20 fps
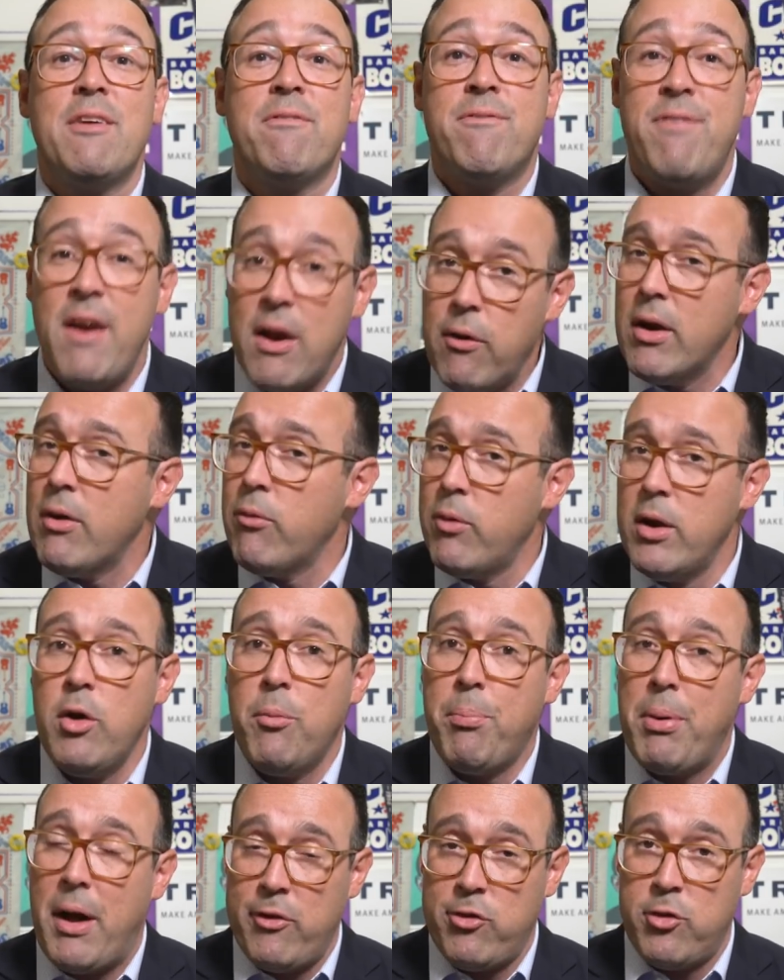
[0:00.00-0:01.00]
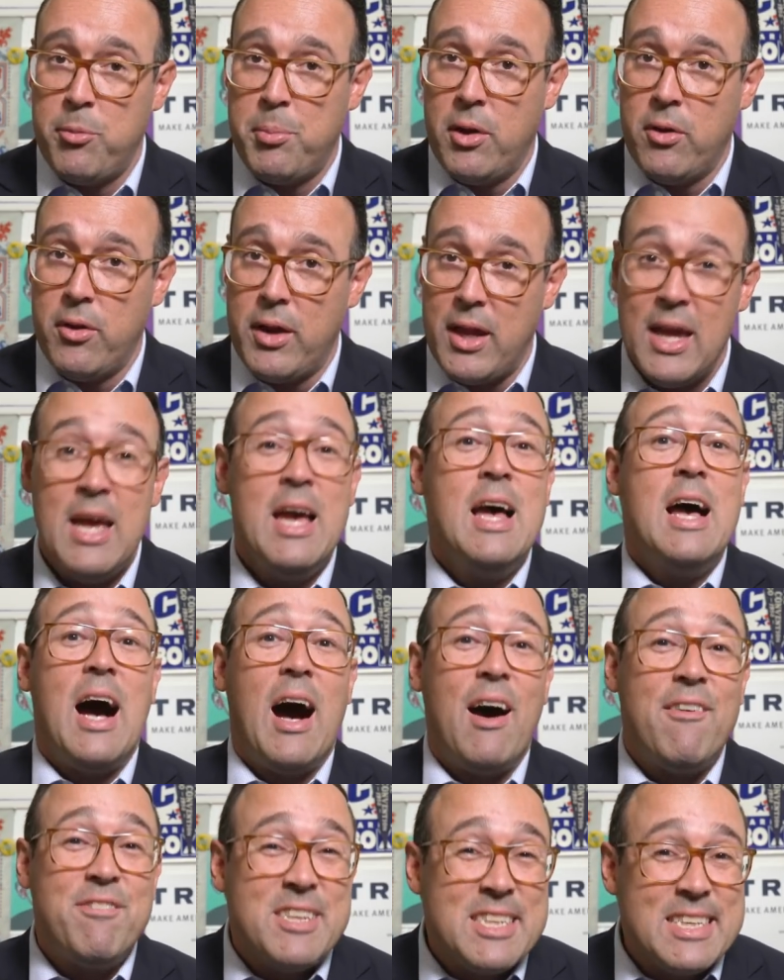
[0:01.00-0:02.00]
a very real possibility
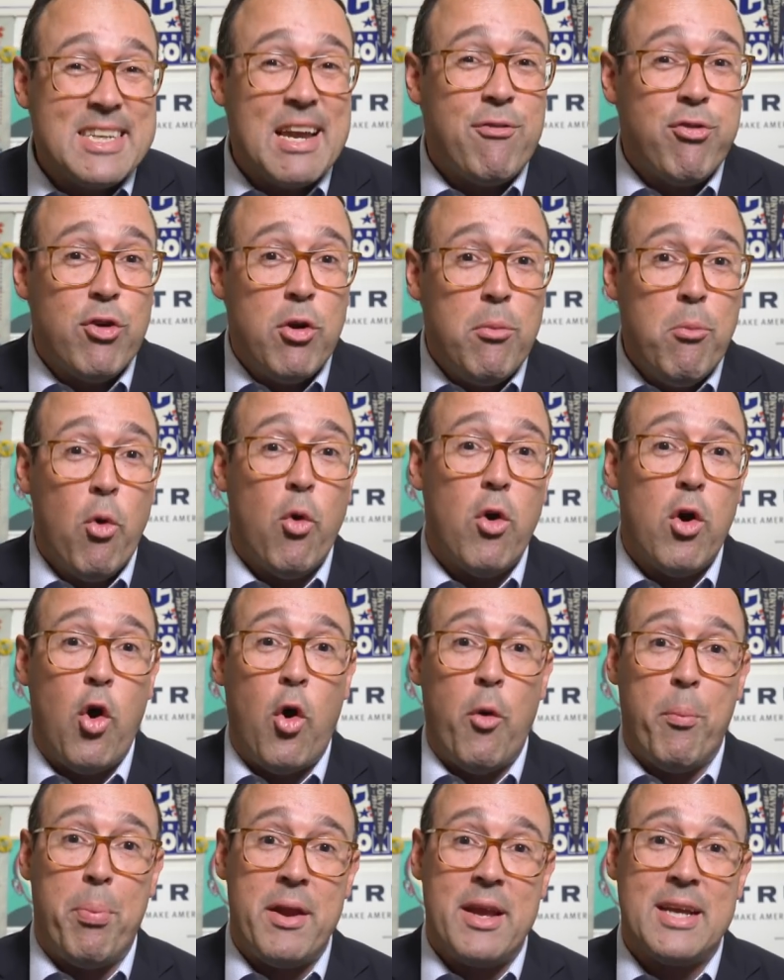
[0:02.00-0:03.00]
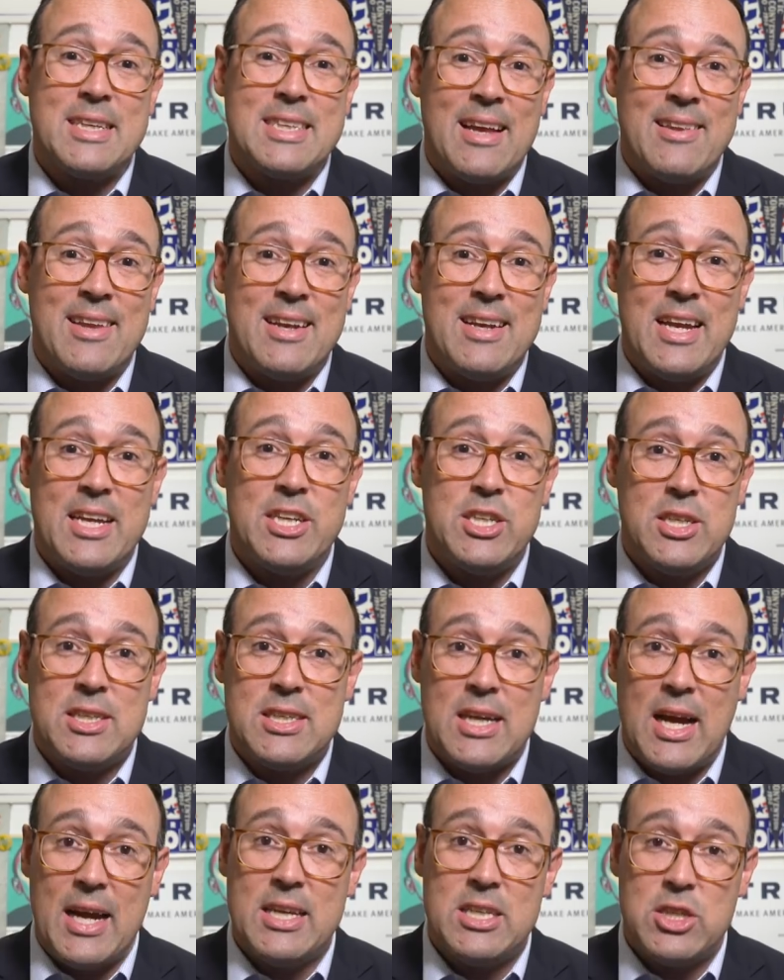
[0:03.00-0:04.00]
of several more openings on the
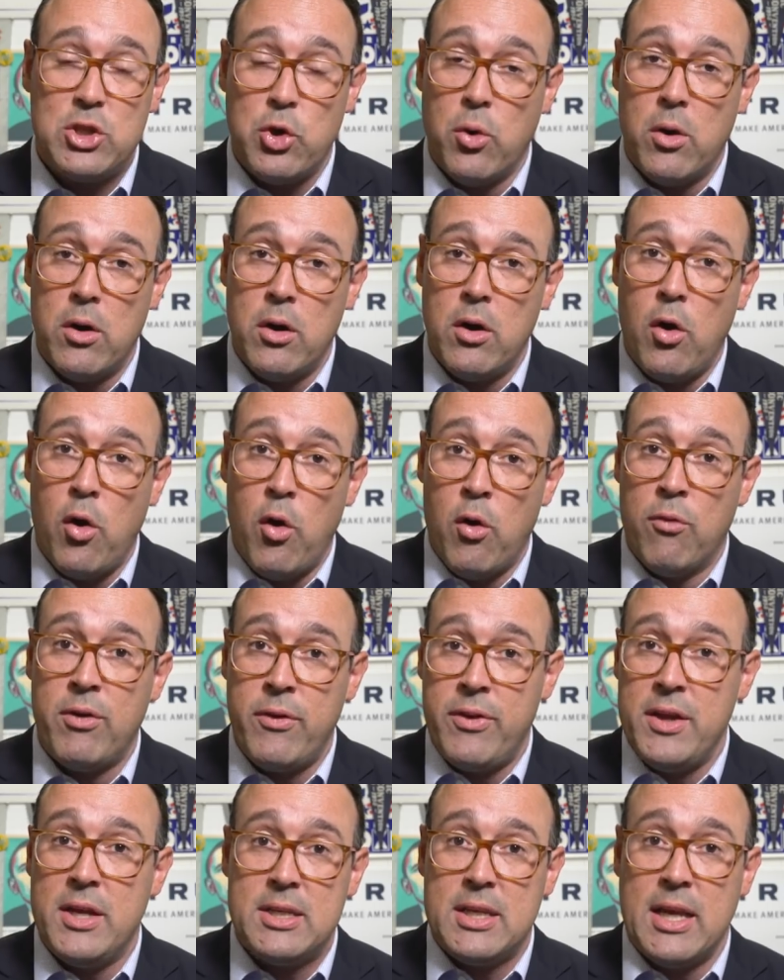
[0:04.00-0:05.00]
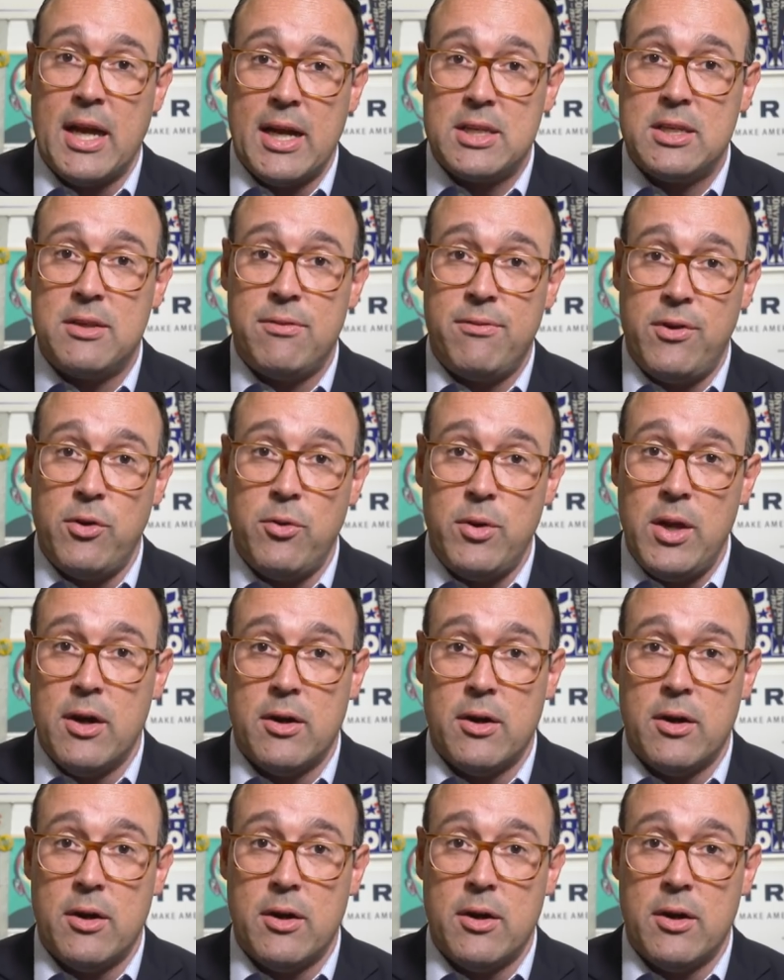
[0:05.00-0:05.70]
nation's highest court over these next few